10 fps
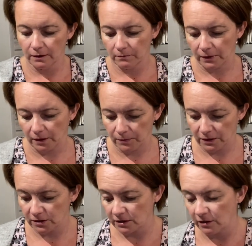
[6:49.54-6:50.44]
but it'll be
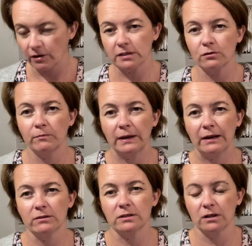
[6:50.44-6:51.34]
just a nice sort of
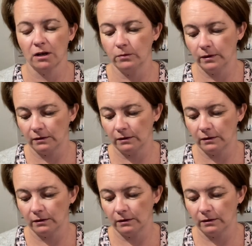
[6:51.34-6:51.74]
blouse to go with